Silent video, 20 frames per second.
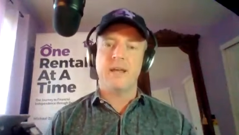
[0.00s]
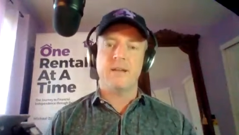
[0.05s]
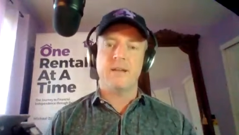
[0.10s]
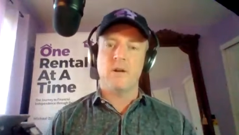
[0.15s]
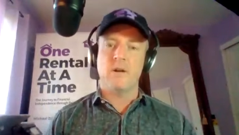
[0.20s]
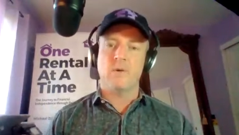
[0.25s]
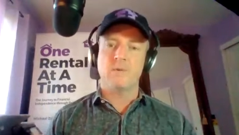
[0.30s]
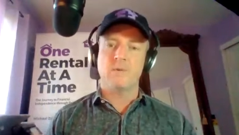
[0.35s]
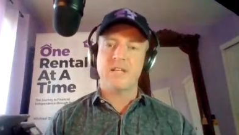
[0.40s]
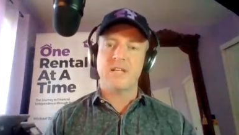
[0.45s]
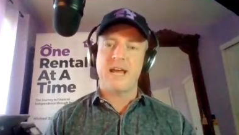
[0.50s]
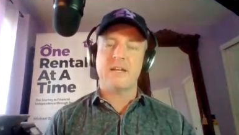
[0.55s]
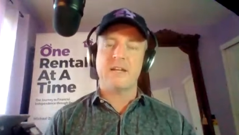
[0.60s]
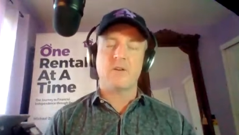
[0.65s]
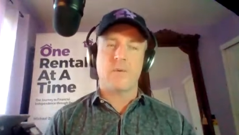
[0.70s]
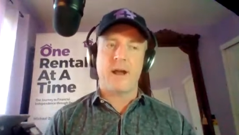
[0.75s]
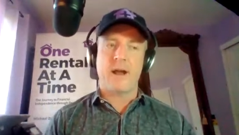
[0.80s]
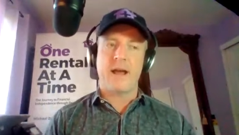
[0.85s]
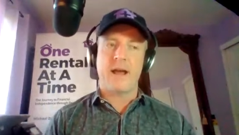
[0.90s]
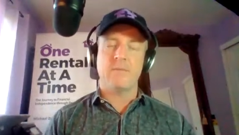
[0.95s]
you know was eight
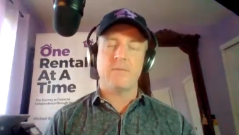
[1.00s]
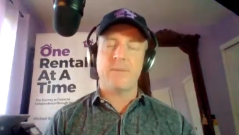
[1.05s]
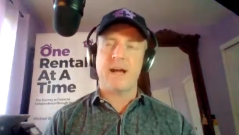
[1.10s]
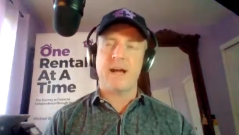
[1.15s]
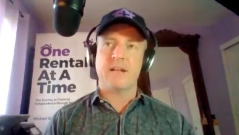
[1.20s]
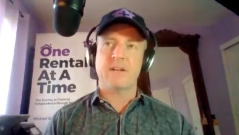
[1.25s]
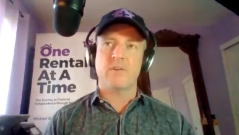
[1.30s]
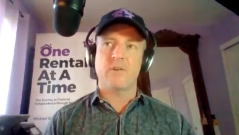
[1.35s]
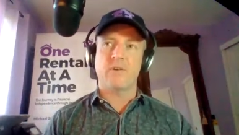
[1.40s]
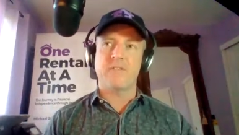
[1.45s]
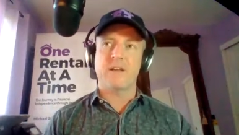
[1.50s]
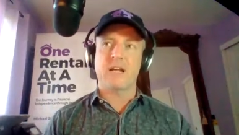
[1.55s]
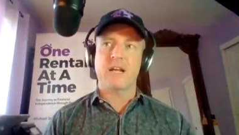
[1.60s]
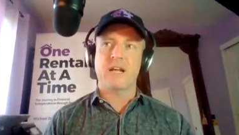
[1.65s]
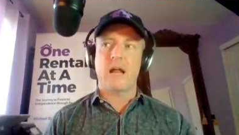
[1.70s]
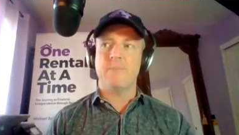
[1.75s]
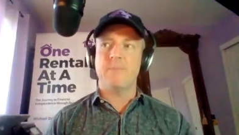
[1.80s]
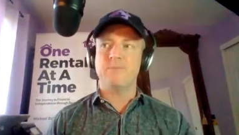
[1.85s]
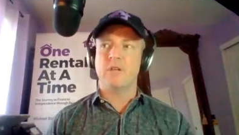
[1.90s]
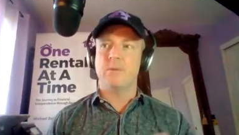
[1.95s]
grand back during the
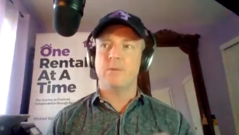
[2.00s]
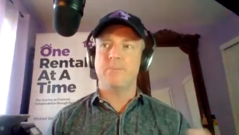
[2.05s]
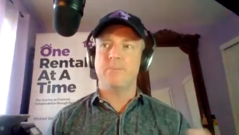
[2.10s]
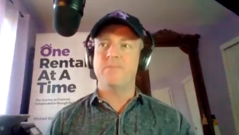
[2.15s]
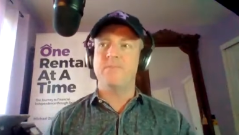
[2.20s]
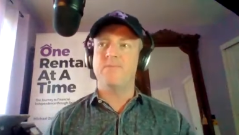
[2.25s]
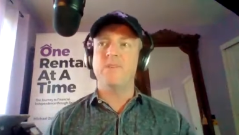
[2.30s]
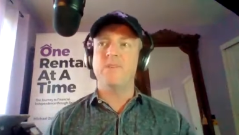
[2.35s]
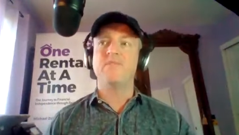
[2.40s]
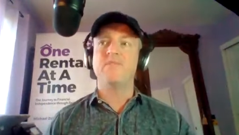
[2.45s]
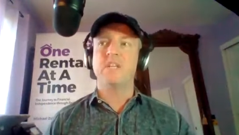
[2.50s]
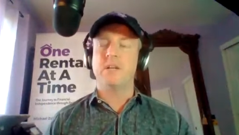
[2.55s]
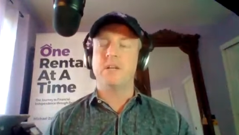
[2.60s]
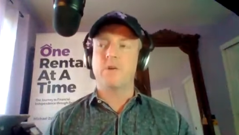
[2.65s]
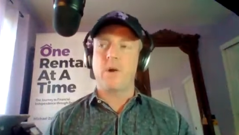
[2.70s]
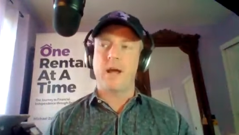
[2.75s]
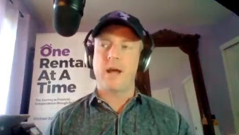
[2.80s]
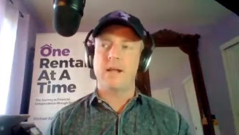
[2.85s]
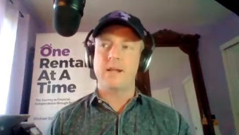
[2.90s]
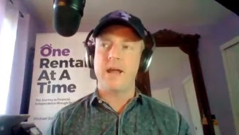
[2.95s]
collapse it'd be 15
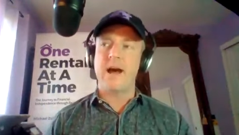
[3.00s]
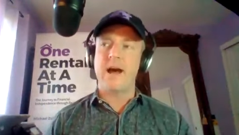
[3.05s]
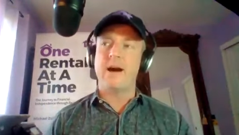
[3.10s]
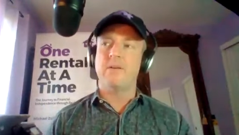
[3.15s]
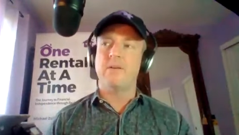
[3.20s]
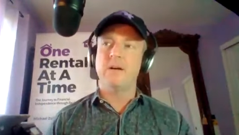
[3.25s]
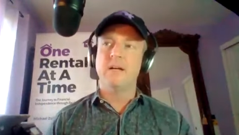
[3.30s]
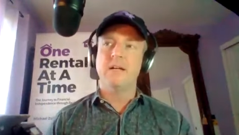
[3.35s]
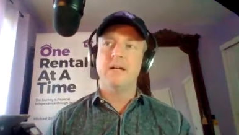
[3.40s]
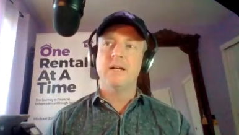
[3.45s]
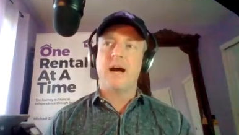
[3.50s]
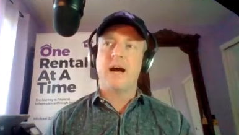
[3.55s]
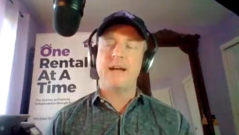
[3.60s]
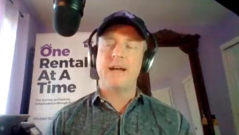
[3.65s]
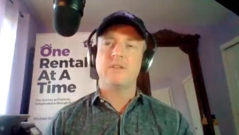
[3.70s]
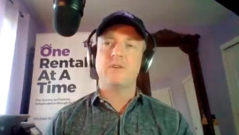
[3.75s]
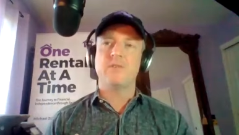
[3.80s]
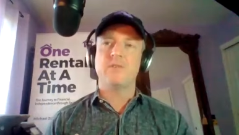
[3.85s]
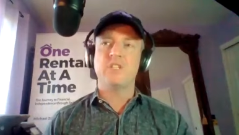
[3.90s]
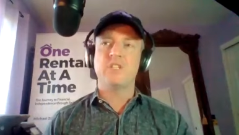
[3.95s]
grand now i
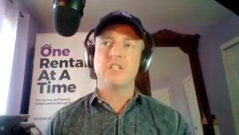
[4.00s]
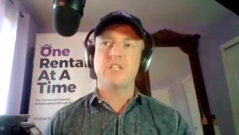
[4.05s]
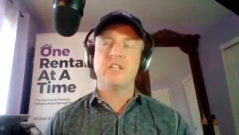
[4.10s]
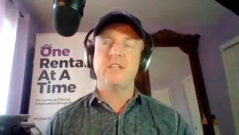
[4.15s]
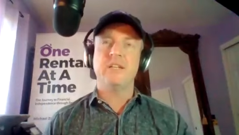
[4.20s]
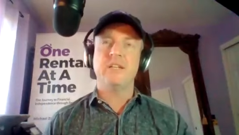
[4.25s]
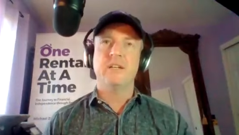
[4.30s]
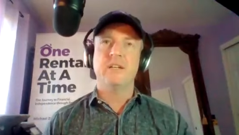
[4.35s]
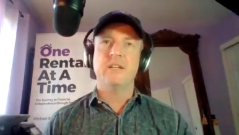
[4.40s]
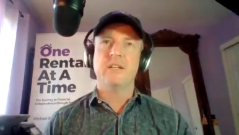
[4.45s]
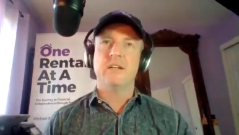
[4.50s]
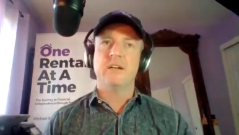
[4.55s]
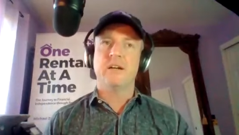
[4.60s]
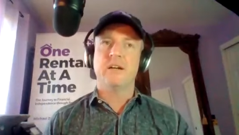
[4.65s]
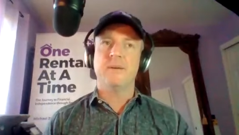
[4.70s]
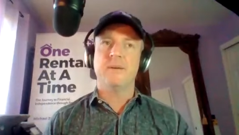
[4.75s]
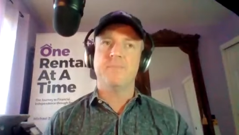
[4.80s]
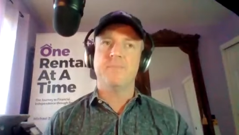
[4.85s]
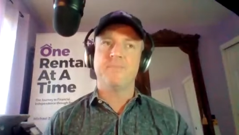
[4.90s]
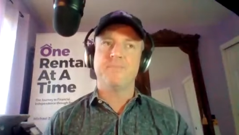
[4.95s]
do see
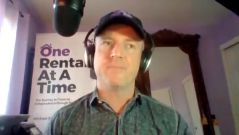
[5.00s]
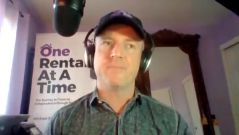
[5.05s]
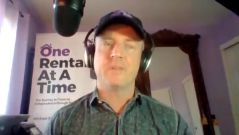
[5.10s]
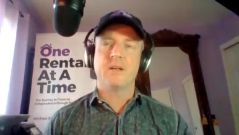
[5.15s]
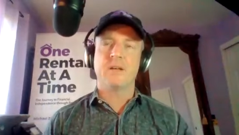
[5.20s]
um,